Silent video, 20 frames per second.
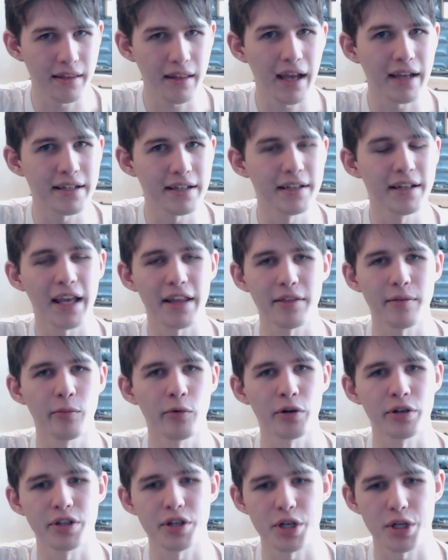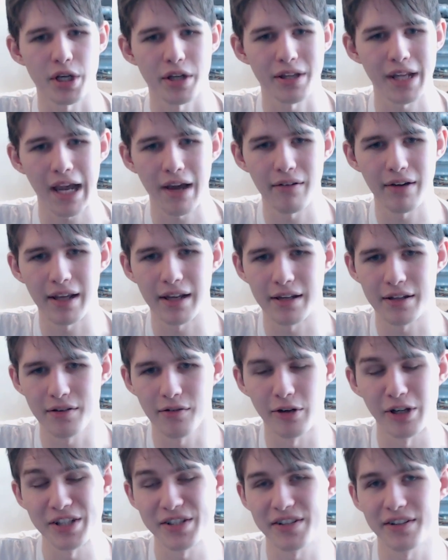did get the board to shut down, and it
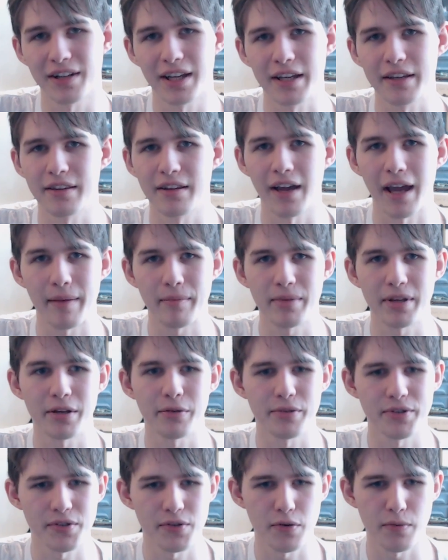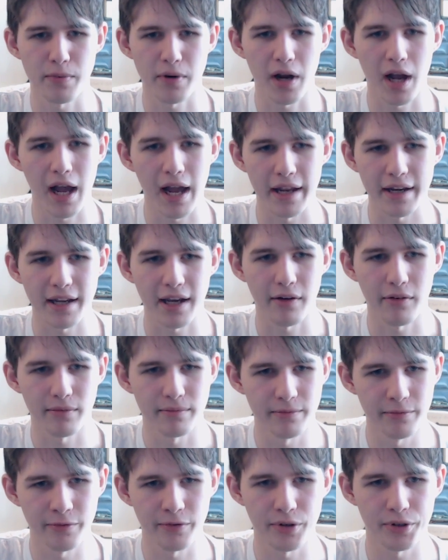wasn't like the ambient was super high. Now,
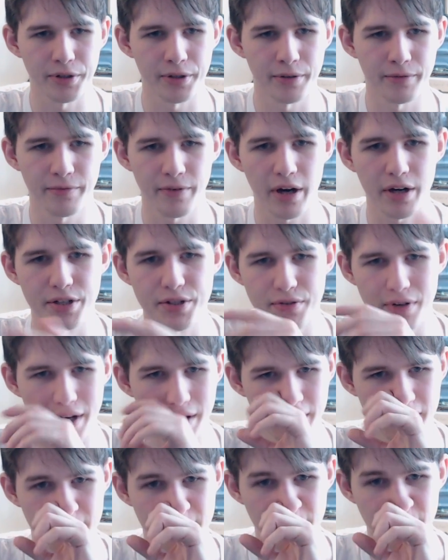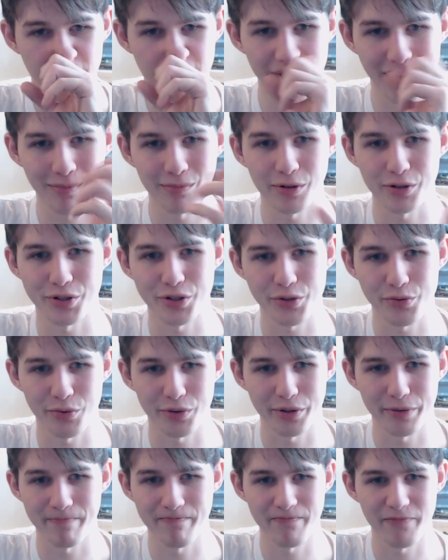for Firestrike, the temperatures
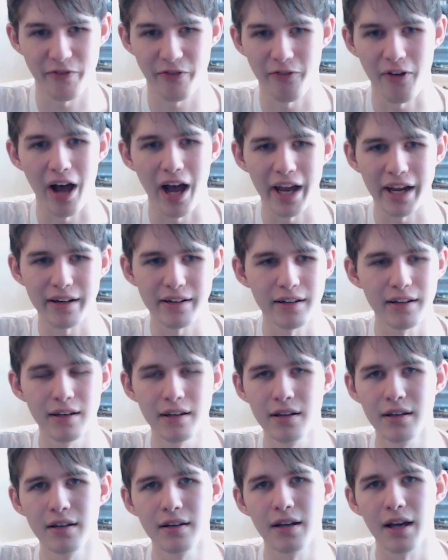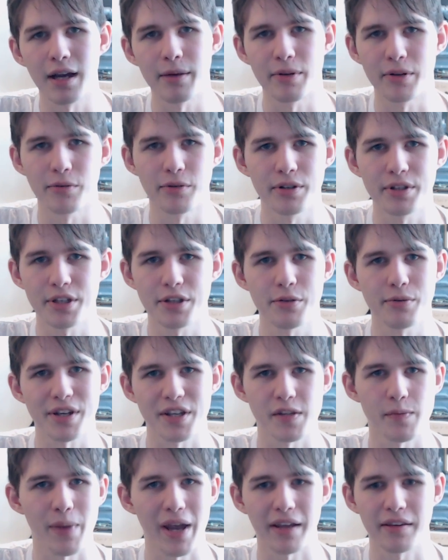were fine. I mean, what did you
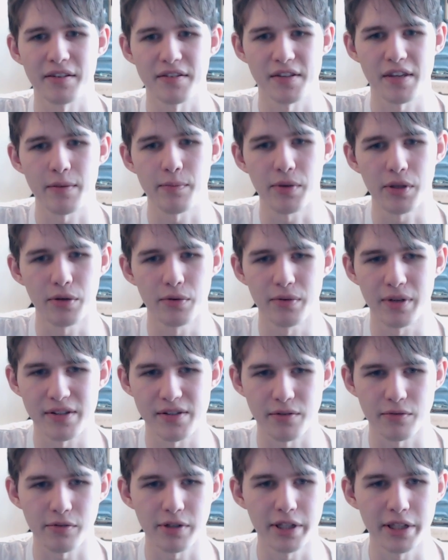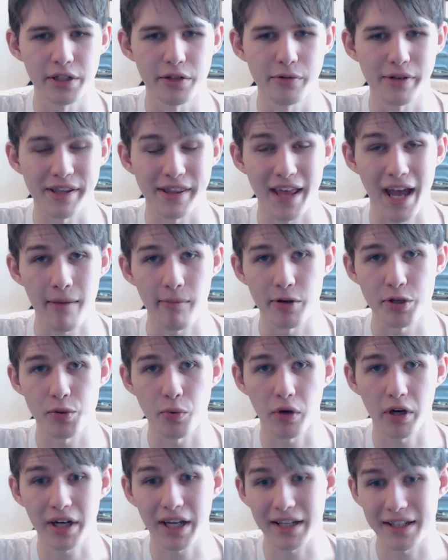expect? The CPU isn't really doing that
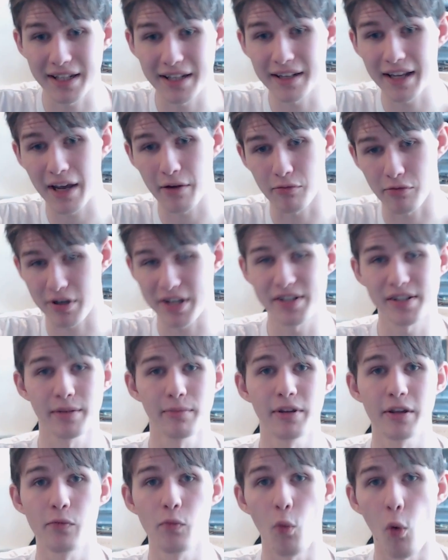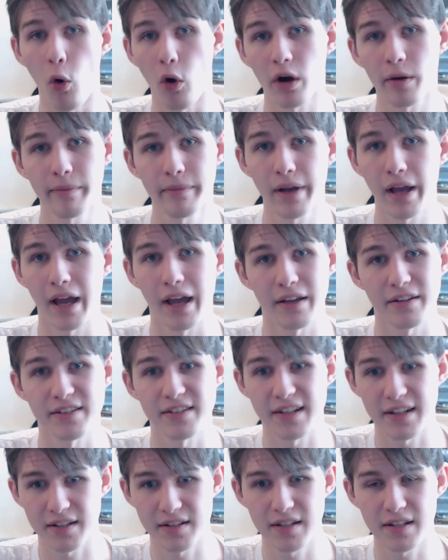much work. It did get reasonably warm at
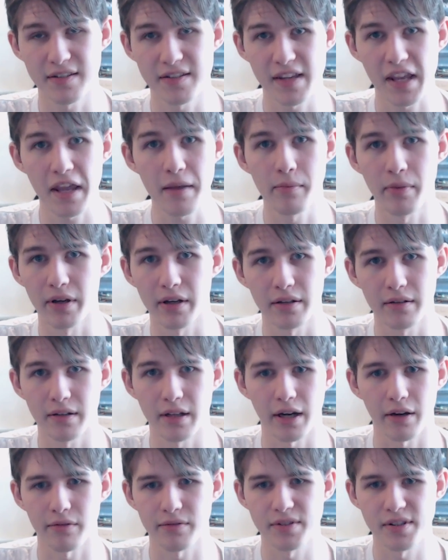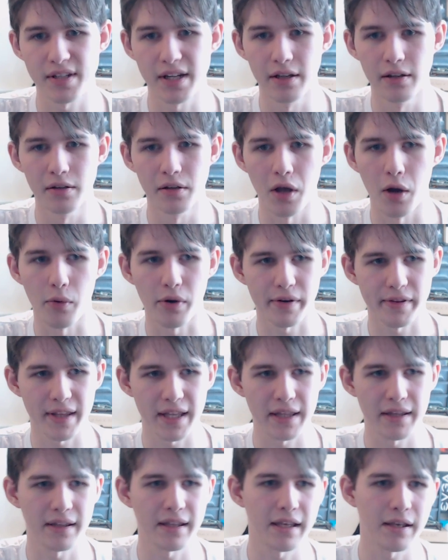60 C, but still lower
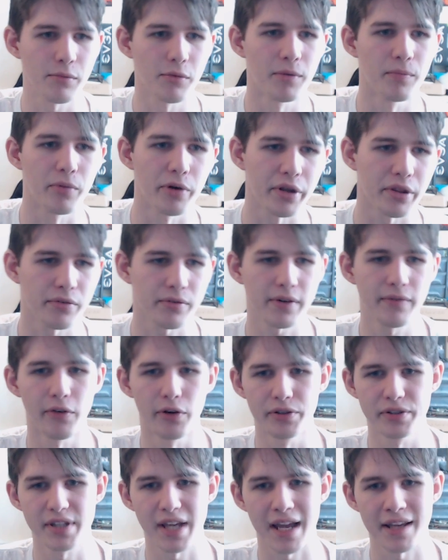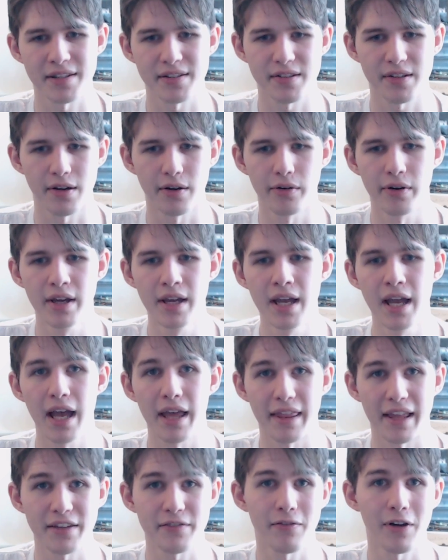than the 1.3 volt test. So,
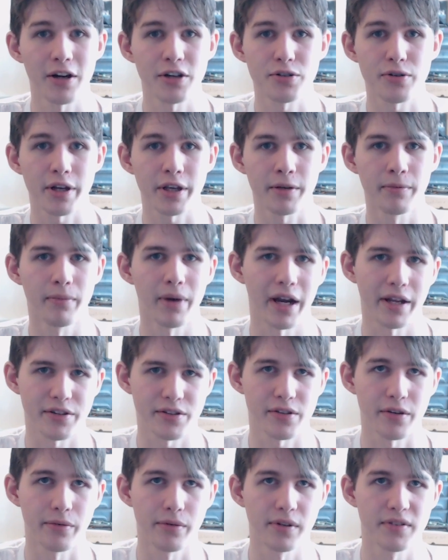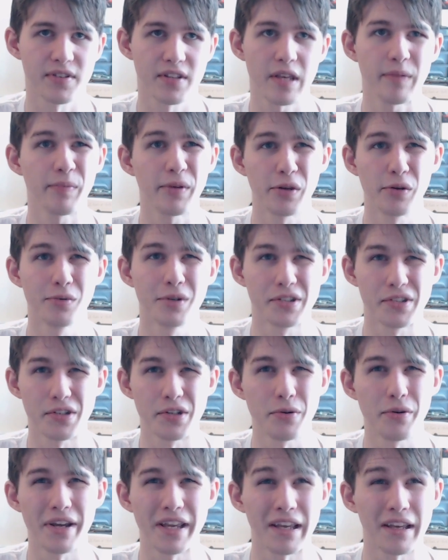and that's Firestrike combined. So the CPU was
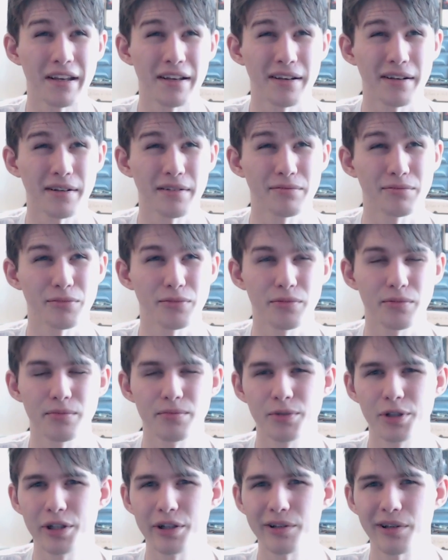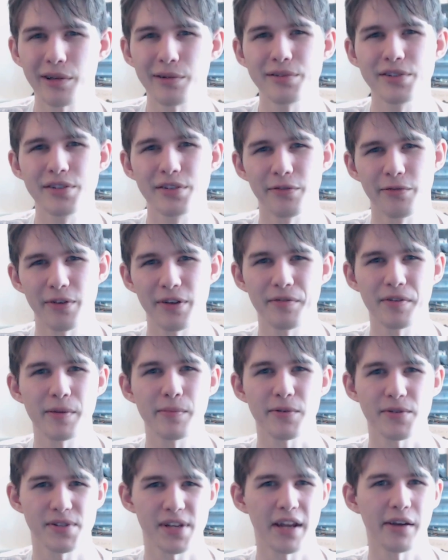doing close to
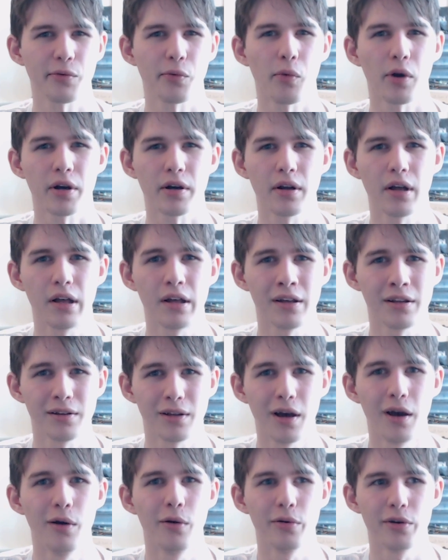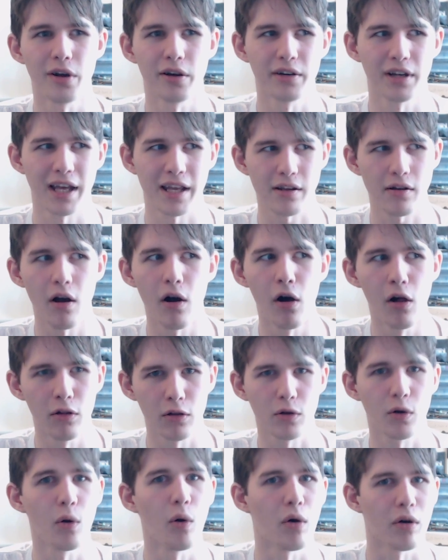50% load on
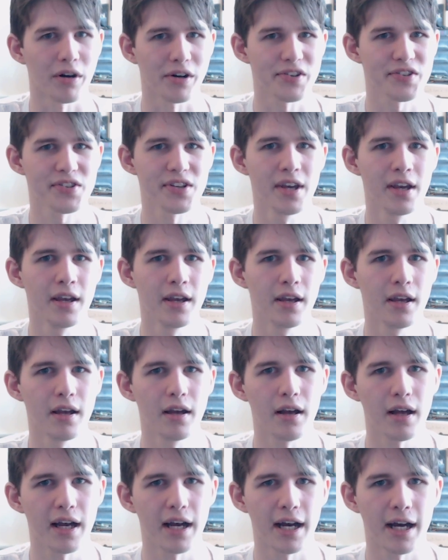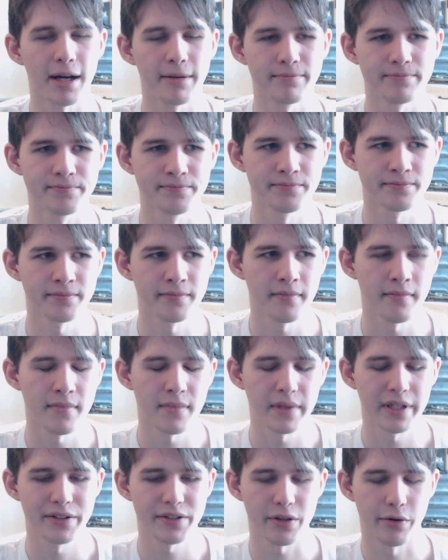all cores.
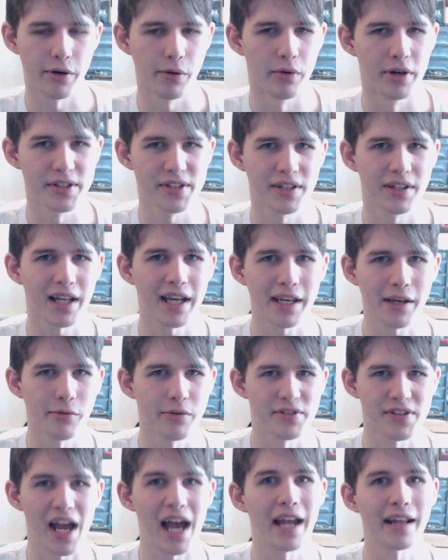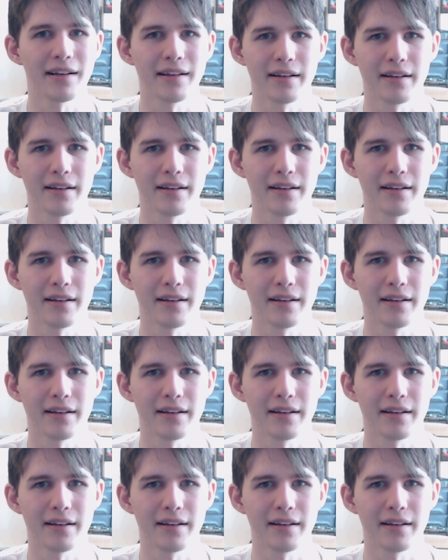So it wasn't like it was idling.